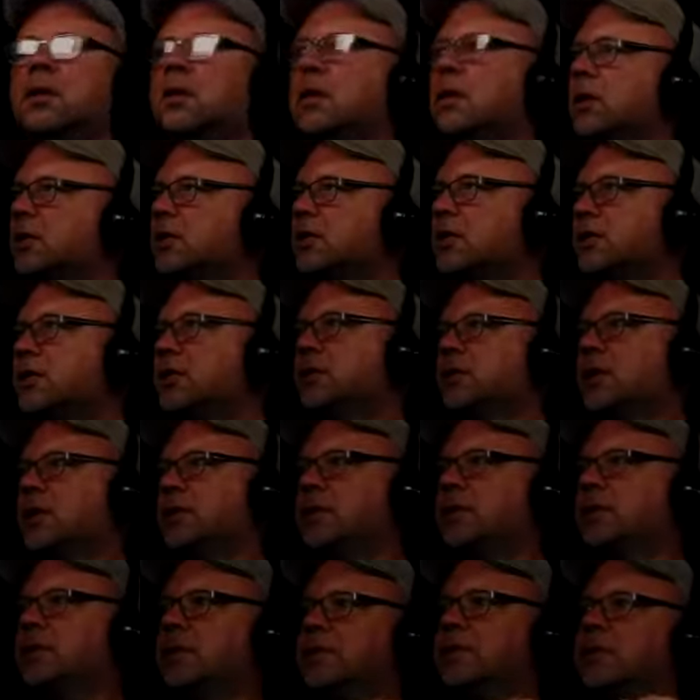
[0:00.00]
It turns out
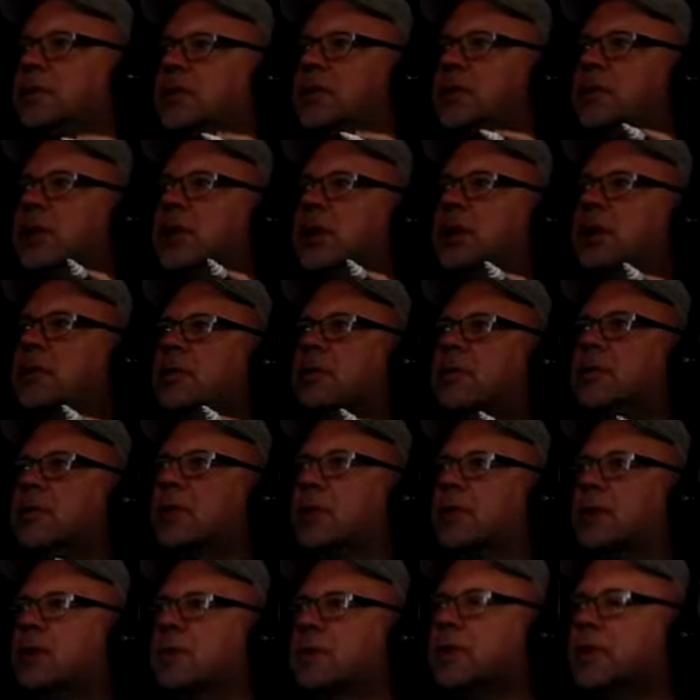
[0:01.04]
1500
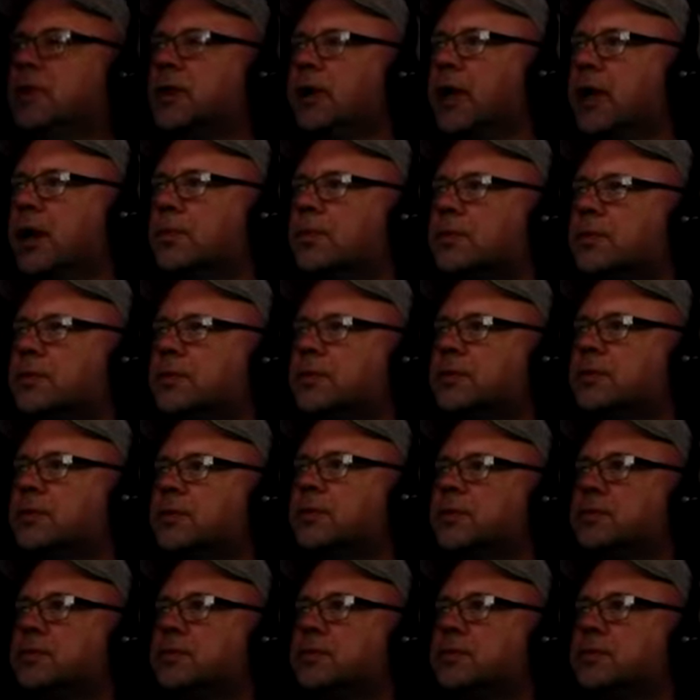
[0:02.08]
RPMs,